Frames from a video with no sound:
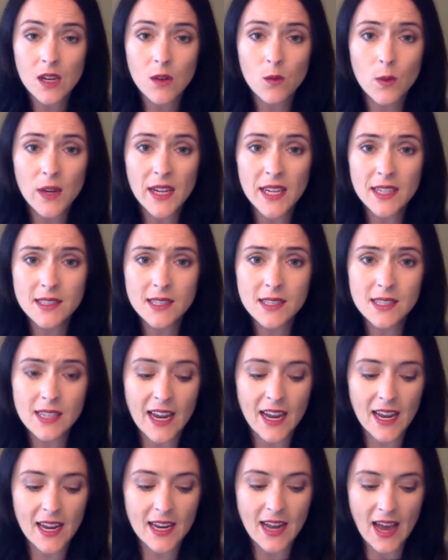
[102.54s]
We
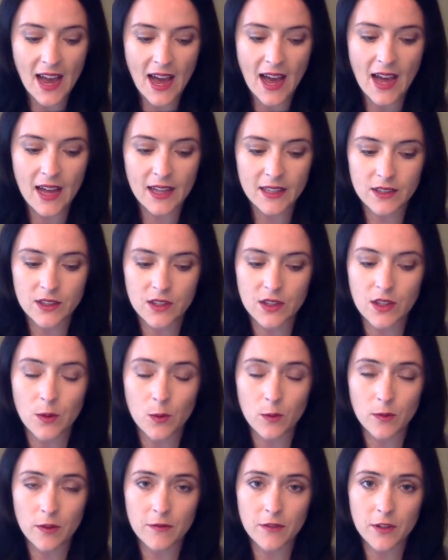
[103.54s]
stayed at the
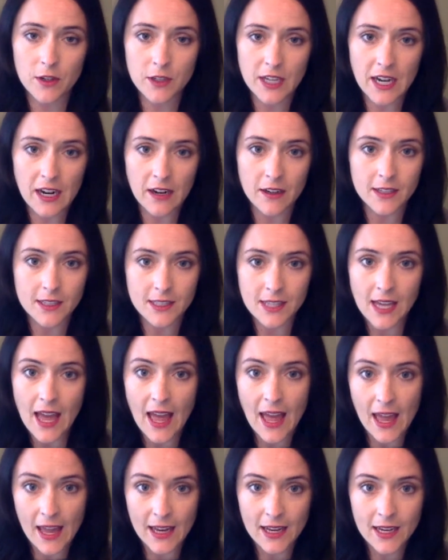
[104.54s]
River Terrace
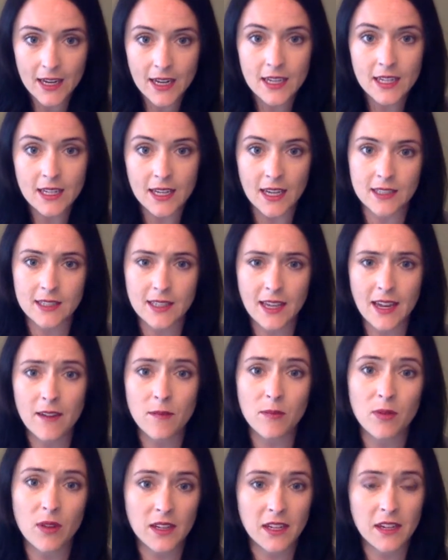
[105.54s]
Inn. Yes, I
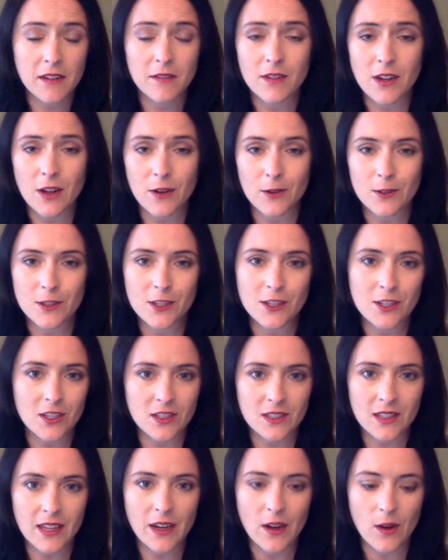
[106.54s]
have plenty of notes,
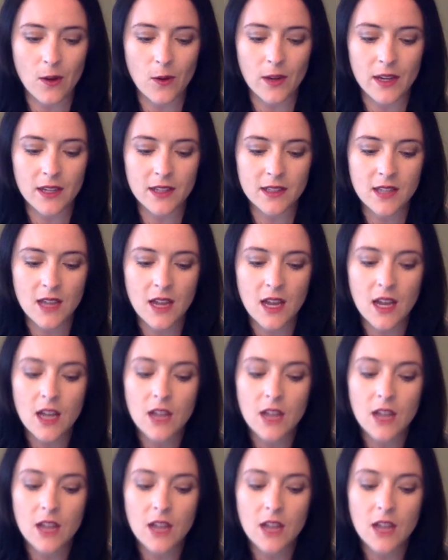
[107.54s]
just like always.